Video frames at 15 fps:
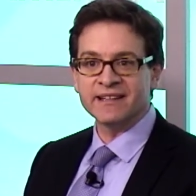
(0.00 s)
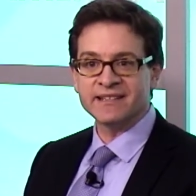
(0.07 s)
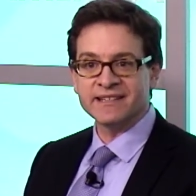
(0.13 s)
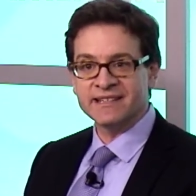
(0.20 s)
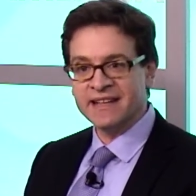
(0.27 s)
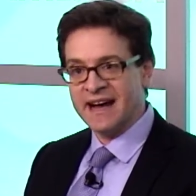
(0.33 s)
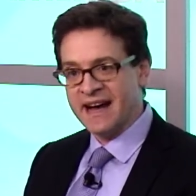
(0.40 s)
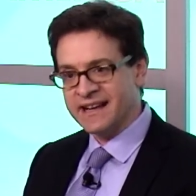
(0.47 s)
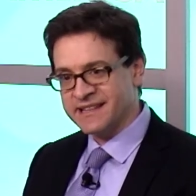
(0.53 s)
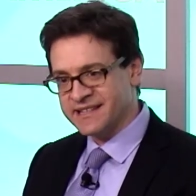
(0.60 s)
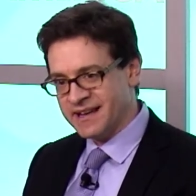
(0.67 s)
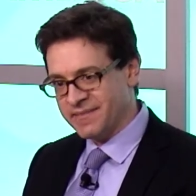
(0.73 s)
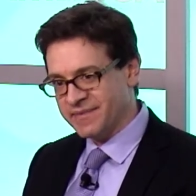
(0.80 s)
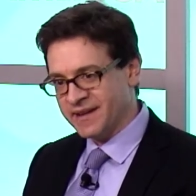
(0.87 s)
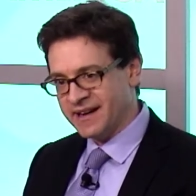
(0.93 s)
This is not
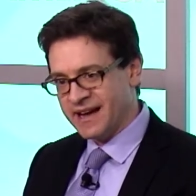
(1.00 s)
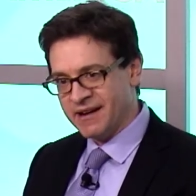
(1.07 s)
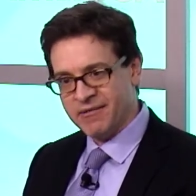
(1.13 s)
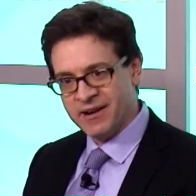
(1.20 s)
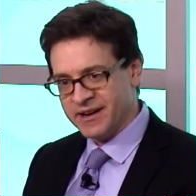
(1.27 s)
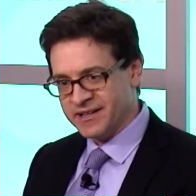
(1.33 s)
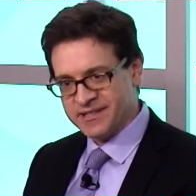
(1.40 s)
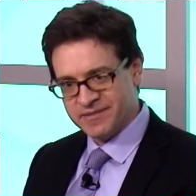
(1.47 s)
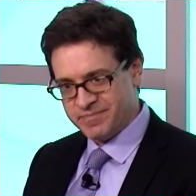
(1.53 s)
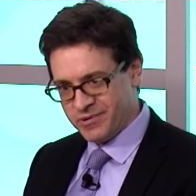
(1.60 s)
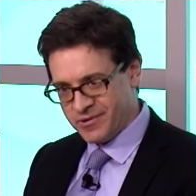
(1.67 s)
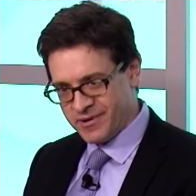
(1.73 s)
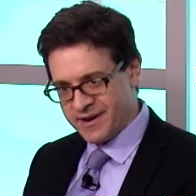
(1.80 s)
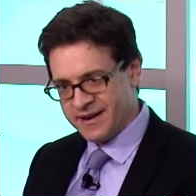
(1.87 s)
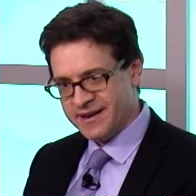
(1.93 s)
something I want to
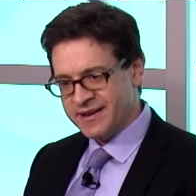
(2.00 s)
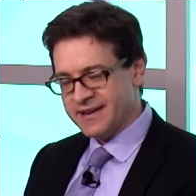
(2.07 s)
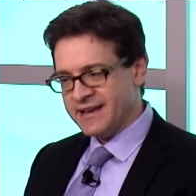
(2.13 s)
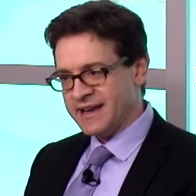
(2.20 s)
support.